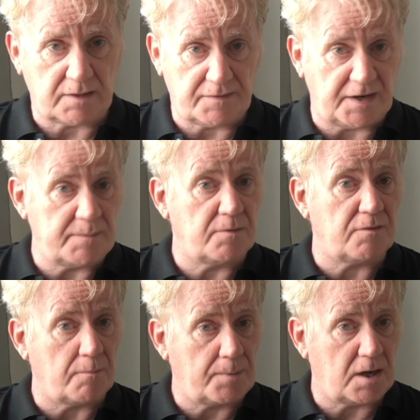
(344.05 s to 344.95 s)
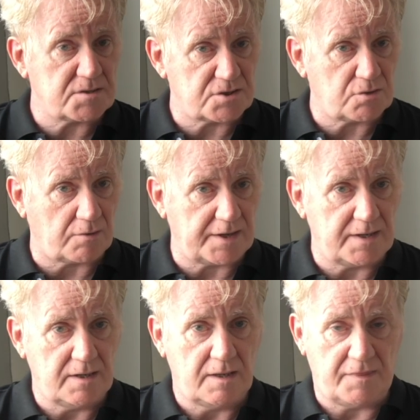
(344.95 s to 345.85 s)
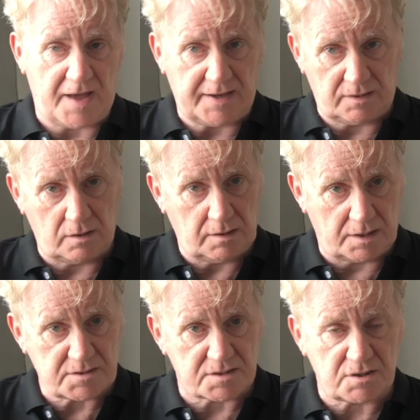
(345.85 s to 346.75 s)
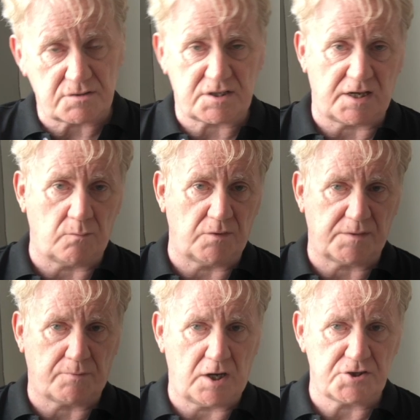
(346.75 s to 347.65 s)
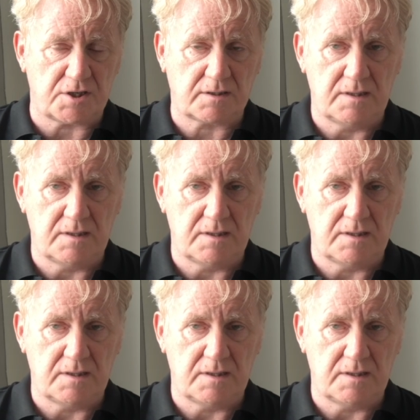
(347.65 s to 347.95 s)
and the name of the repository that is associated with the project.